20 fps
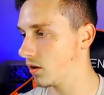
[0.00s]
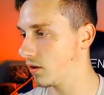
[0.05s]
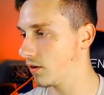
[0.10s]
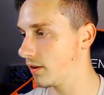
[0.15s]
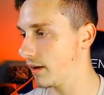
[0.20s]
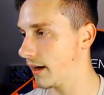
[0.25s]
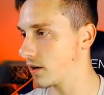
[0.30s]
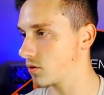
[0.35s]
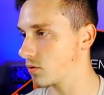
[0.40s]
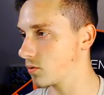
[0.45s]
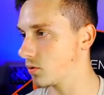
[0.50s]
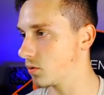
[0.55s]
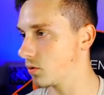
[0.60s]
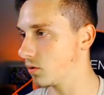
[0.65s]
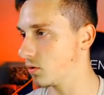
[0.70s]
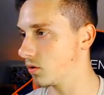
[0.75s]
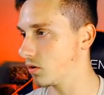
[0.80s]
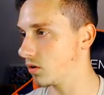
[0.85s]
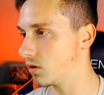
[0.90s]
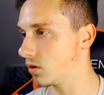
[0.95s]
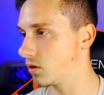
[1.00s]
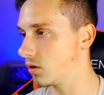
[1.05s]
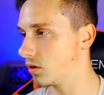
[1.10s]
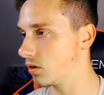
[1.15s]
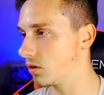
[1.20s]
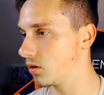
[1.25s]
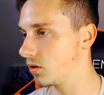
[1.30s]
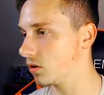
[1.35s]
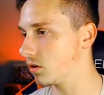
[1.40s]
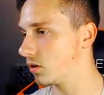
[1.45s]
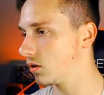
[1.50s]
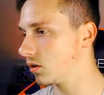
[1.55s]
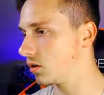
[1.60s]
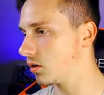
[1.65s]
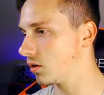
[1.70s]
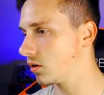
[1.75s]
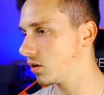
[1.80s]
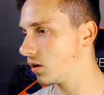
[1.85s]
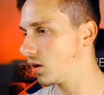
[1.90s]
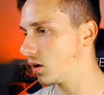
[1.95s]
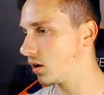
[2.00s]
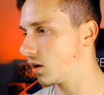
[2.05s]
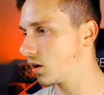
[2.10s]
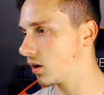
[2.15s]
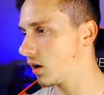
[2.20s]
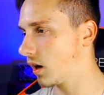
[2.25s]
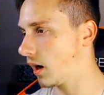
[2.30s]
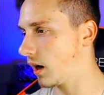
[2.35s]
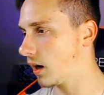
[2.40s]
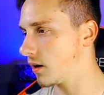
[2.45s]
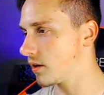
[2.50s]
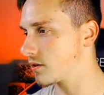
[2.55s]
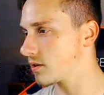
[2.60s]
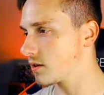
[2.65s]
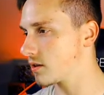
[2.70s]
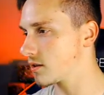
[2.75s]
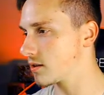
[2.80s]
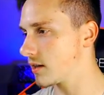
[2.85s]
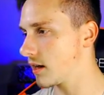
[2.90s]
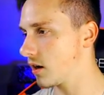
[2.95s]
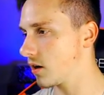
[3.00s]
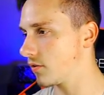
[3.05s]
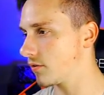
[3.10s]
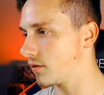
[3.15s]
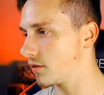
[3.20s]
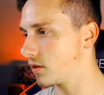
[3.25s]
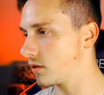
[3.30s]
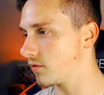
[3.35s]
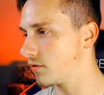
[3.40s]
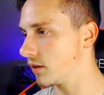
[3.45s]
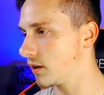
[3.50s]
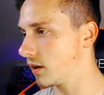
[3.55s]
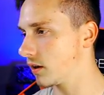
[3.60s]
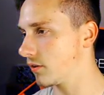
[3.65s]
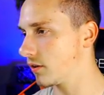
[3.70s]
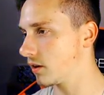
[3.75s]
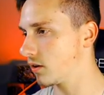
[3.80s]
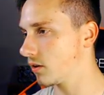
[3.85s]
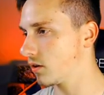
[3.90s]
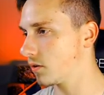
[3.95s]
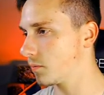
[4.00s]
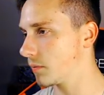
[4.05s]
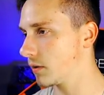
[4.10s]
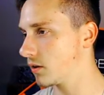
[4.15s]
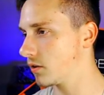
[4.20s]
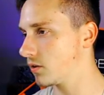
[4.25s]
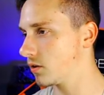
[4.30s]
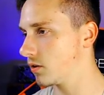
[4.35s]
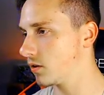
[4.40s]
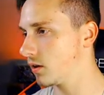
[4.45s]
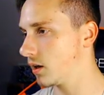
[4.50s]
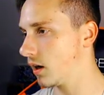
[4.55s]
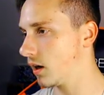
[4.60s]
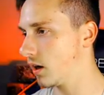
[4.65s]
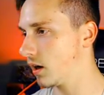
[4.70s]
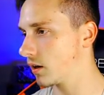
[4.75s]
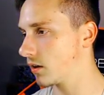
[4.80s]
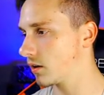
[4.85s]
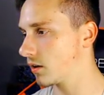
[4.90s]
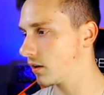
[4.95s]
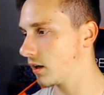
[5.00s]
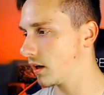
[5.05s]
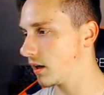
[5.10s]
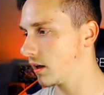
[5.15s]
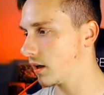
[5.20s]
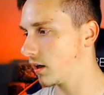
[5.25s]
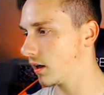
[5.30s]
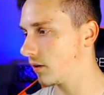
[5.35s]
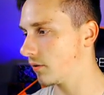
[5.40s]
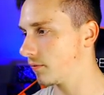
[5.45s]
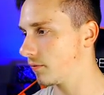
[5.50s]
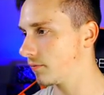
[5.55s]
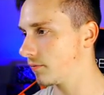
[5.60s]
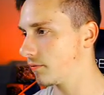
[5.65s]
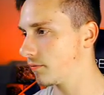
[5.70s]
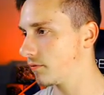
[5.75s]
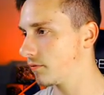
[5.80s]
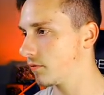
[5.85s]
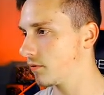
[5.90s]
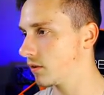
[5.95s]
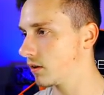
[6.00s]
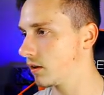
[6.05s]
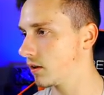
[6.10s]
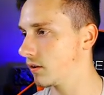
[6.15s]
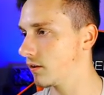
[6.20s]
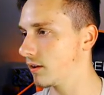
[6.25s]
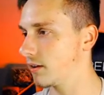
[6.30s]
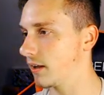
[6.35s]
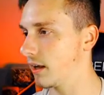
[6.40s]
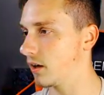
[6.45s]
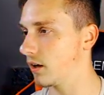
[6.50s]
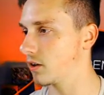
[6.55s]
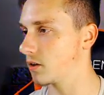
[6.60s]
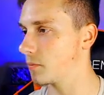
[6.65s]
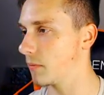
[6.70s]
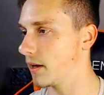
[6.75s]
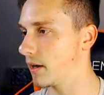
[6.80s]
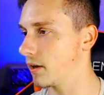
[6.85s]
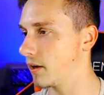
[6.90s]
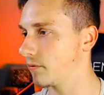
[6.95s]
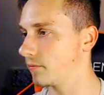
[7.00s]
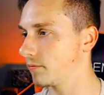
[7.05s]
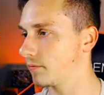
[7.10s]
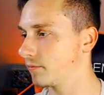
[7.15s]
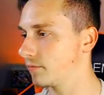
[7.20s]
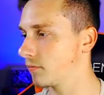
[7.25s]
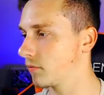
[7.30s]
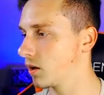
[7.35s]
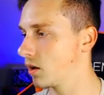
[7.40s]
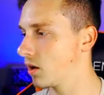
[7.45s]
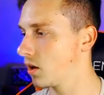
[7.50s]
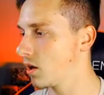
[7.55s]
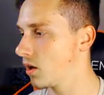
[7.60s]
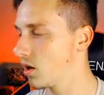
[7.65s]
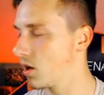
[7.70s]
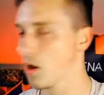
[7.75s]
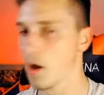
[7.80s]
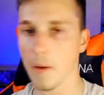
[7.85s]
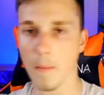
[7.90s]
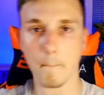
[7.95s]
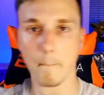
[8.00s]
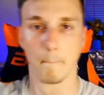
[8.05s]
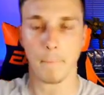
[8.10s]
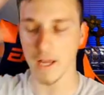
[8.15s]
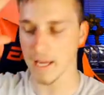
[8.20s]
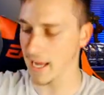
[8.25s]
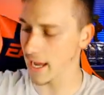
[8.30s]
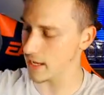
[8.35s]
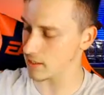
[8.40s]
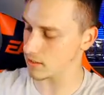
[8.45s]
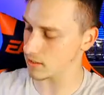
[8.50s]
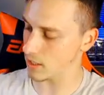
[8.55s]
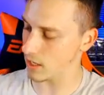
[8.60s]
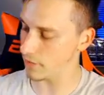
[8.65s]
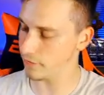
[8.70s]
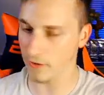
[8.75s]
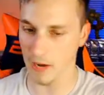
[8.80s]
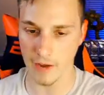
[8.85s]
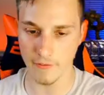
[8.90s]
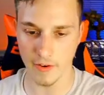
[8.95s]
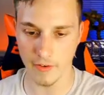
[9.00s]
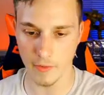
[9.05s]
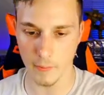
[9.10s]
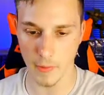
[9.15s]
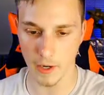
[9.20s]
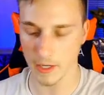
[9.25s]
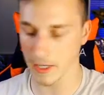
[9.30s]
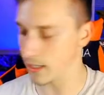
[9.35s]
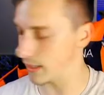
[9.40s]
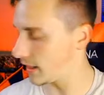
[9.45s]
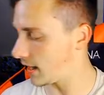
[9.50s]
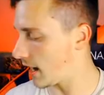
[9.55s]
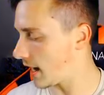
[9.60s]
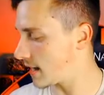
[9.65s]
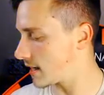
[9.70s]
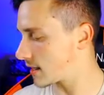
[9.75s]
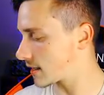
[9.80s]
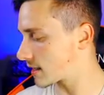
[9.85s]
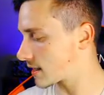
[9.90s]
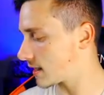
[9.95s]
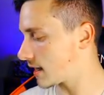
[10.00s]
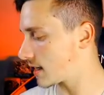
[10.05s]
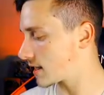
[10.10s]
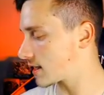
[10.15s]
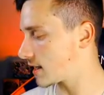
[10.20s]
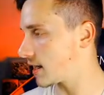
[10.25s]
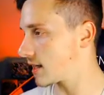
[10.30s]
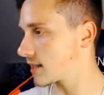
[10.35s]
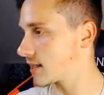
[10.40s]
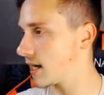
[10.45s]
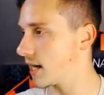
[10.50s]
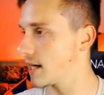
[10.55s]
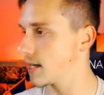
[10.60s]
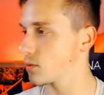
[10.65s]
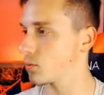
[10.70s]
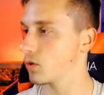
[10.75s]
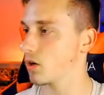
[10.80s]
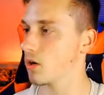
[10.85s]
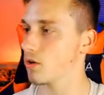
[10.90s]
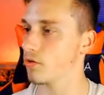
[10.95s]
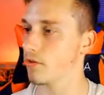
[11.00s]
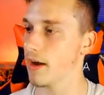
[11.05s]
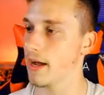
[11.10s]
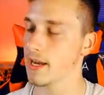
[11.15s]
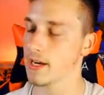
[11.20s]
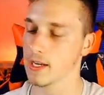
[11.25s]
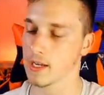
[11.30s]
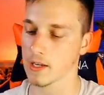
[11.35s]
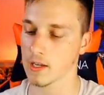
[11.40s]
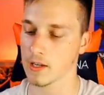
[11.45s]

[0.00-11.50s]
The actual colors itself in this video, I think they're a bit too dark. There you go. I think that looks better. But yes, high five, everybody. Nice, nice, nice, nice. We'll go red.